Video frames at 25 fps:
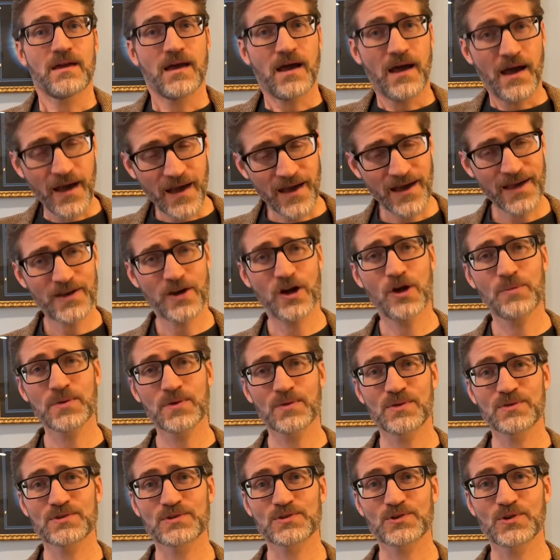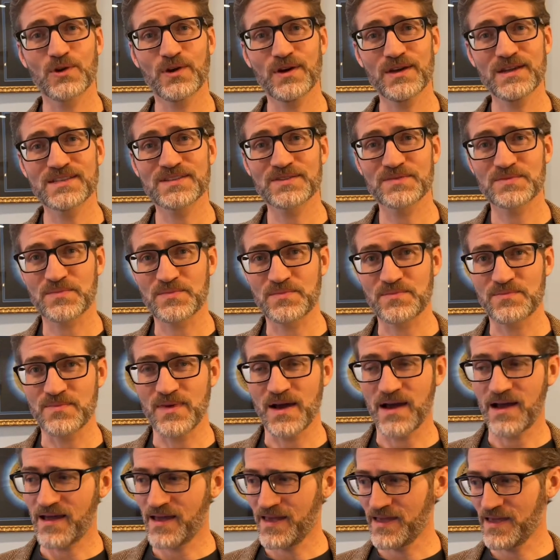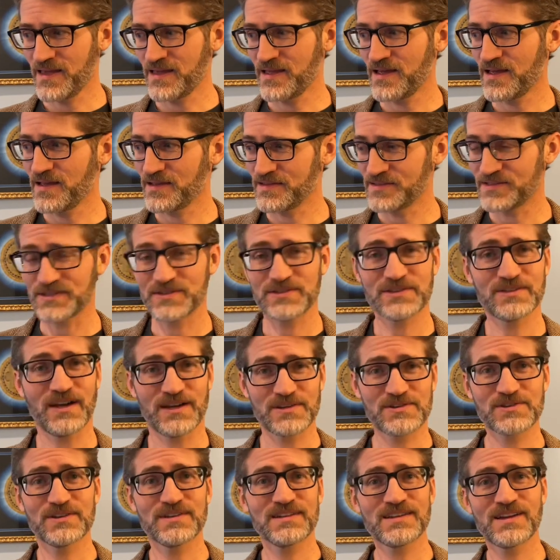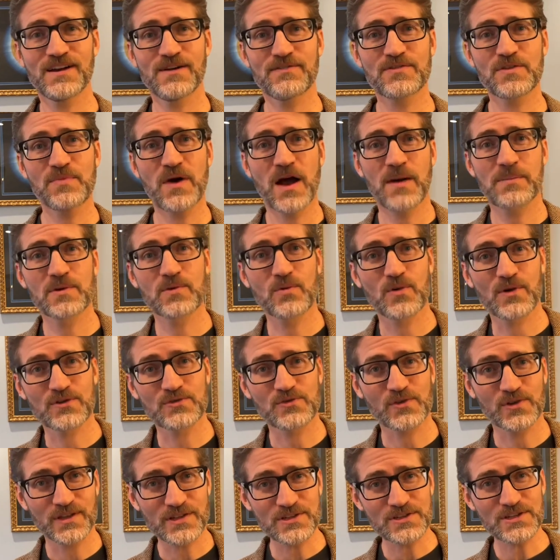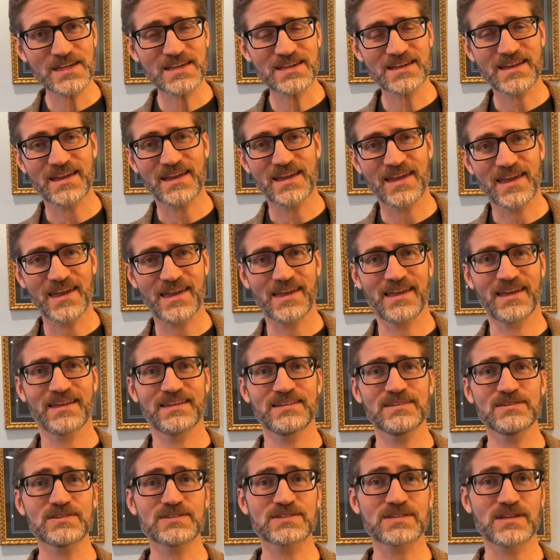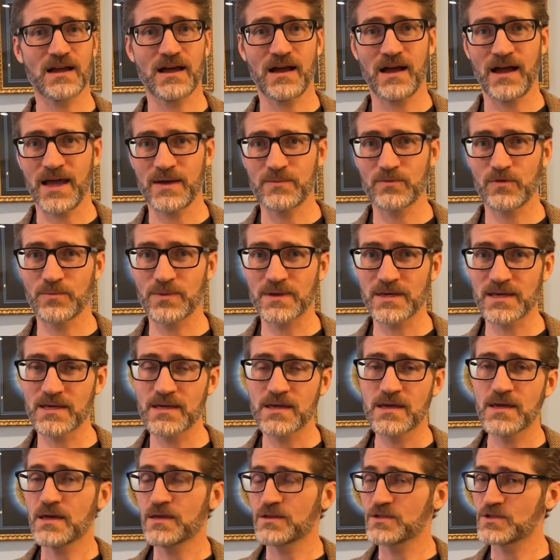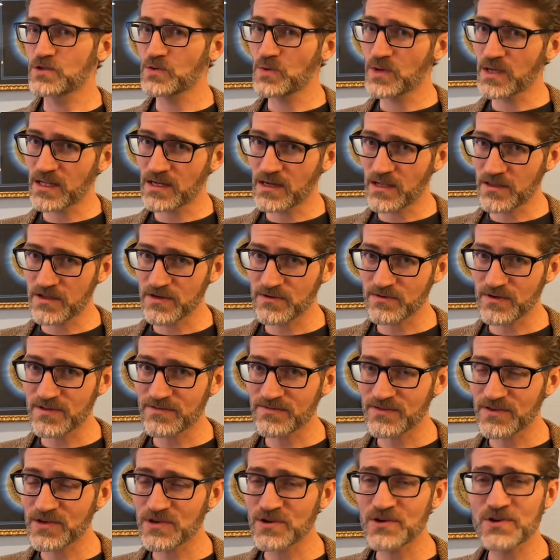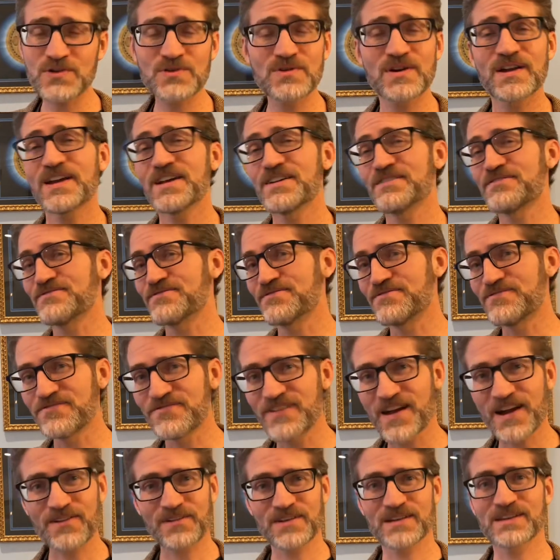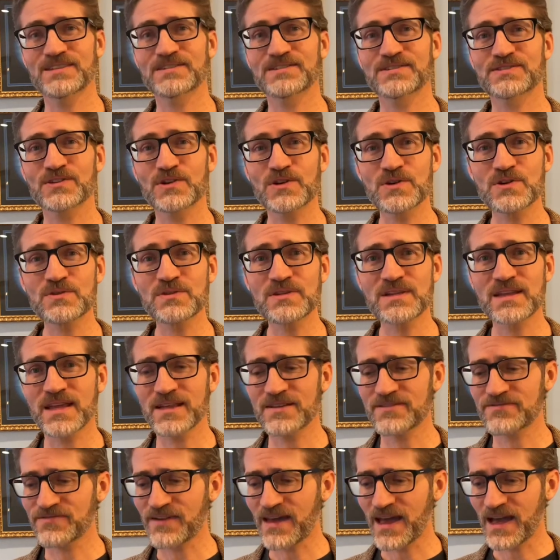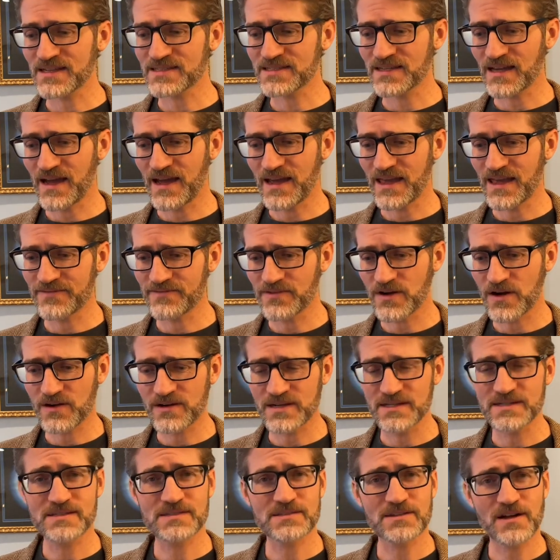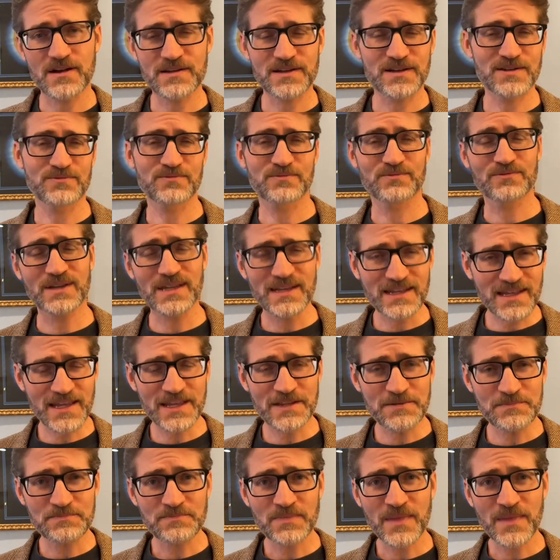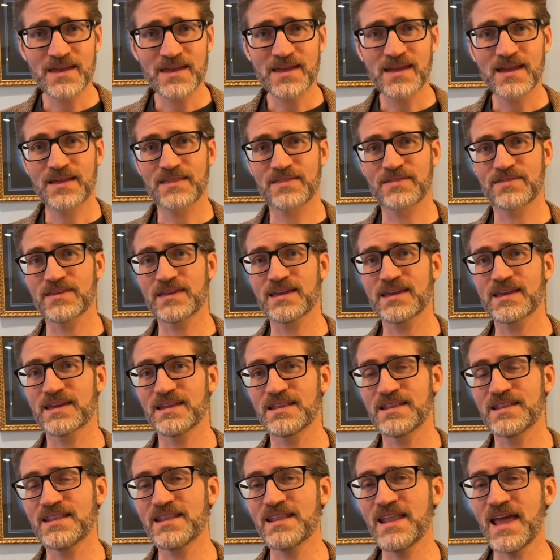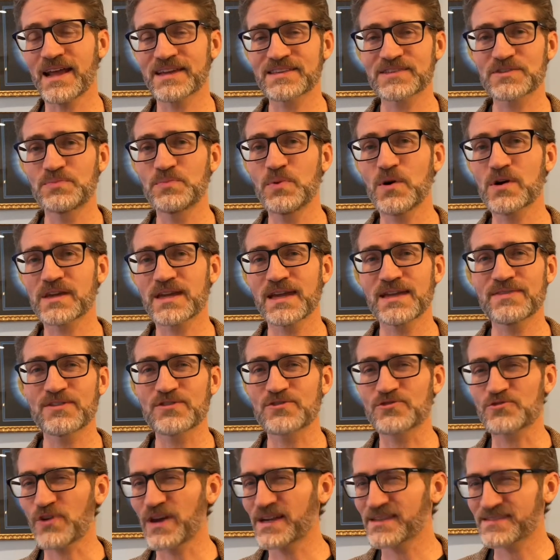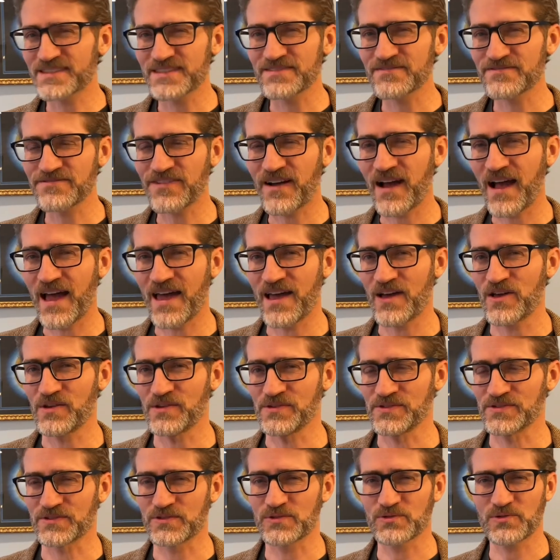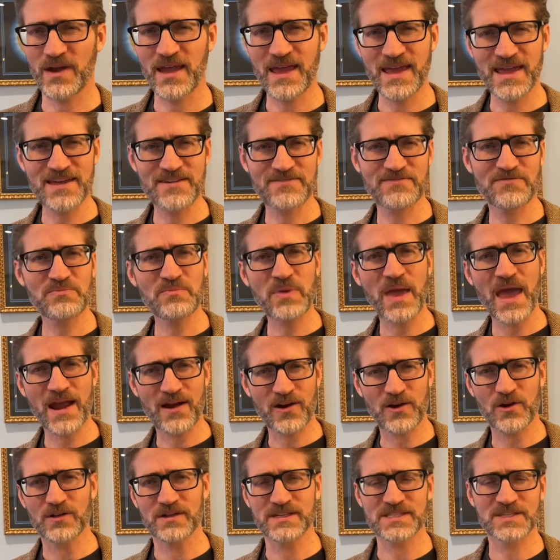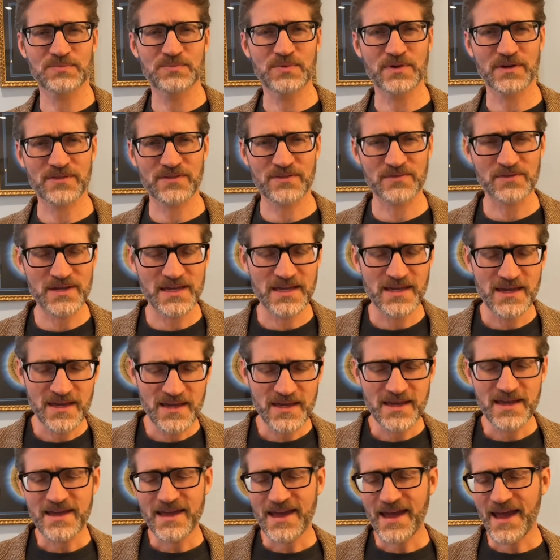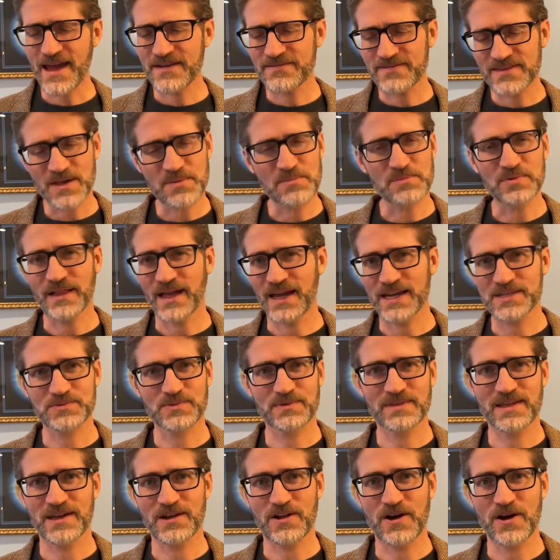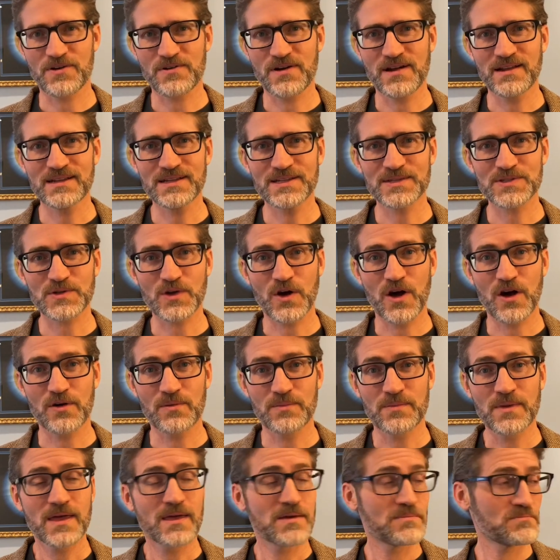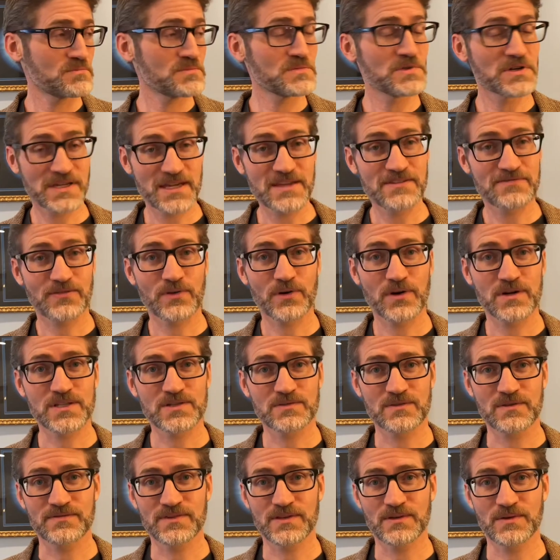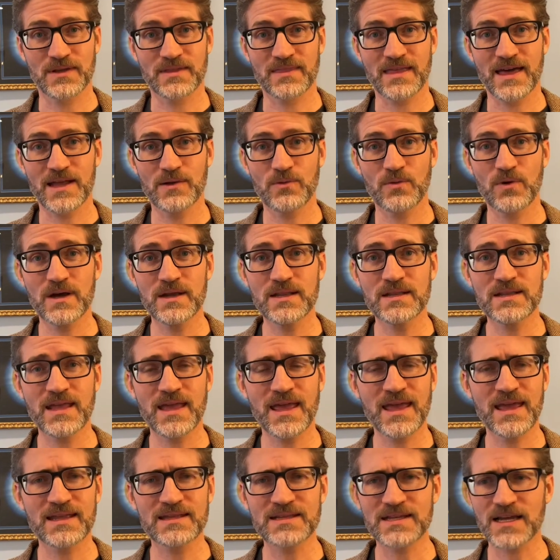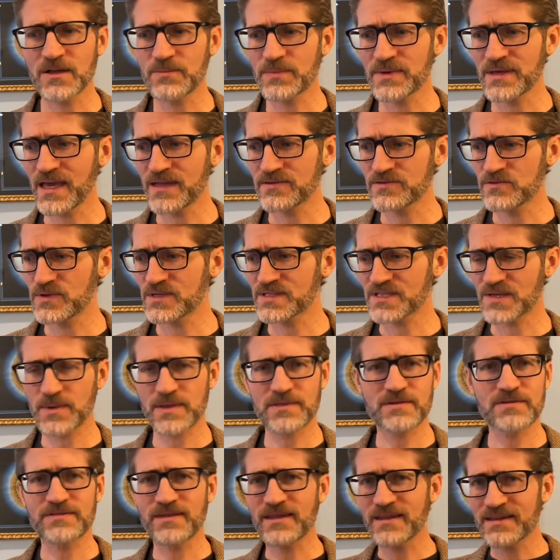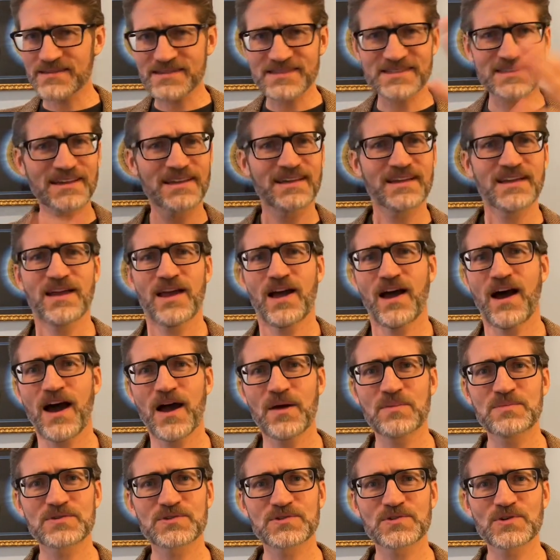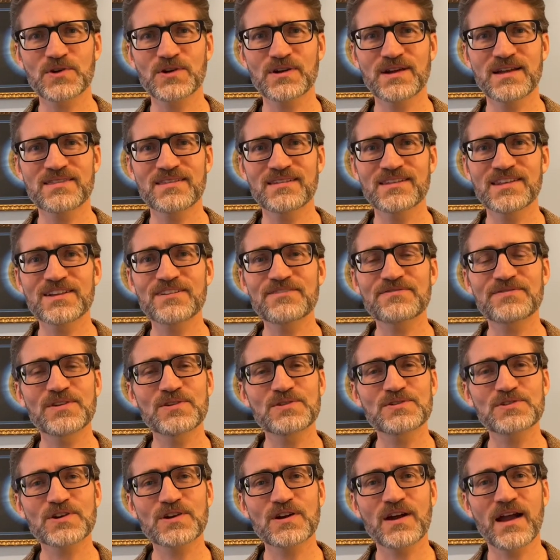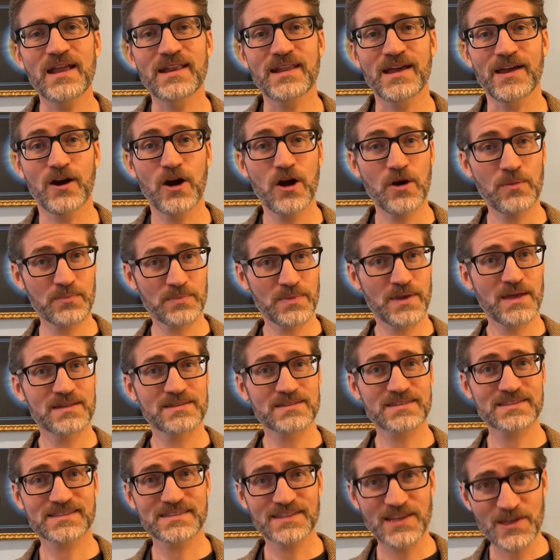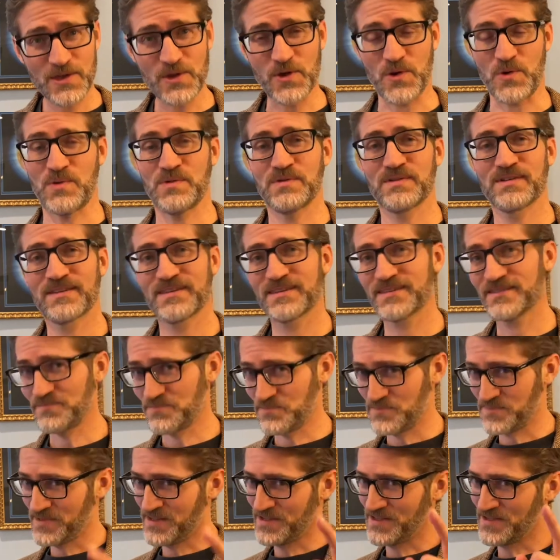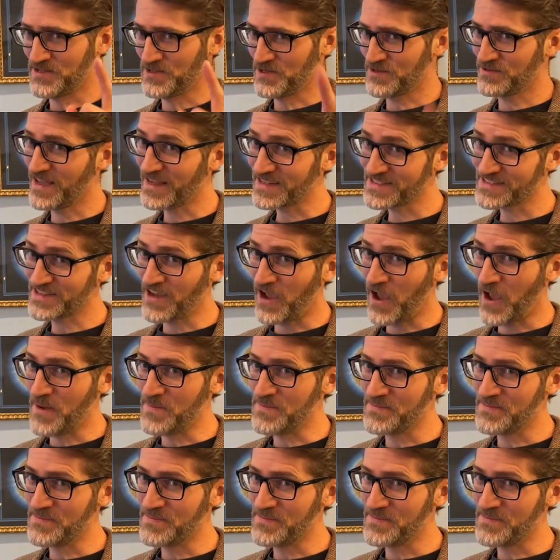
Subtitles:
I hope you enjoyed my discussion of the Poppy War Trilogy, and I will be doing another review very soon. In fact, I have already started reading the next book in the Dresden Files, Grave Peril. It's book 3. Having a blast with that already, so I'm looking forward to reviewing that one, and I'll be doing some other things, I'm sure, in the near future, and I hope to see you. Until next time.